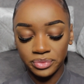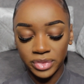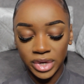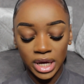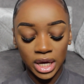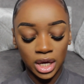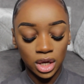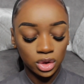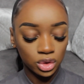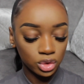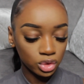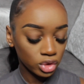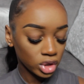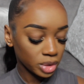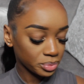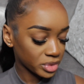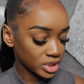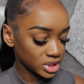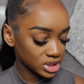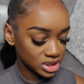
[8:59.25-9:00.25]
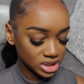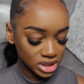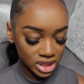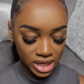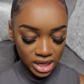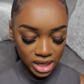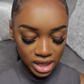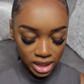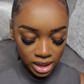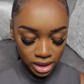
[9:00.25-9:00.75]
my Laura
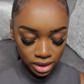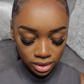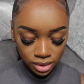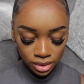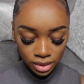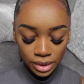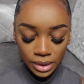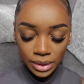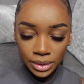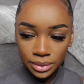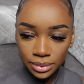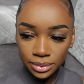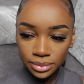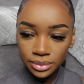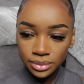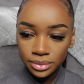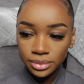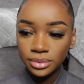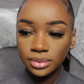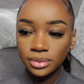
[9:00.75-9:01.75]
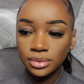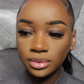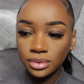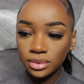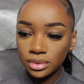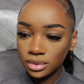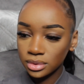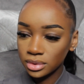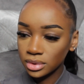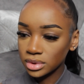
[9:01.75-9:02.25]
Mercier
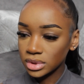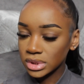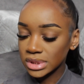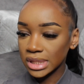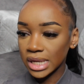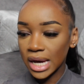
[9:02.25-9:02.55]
to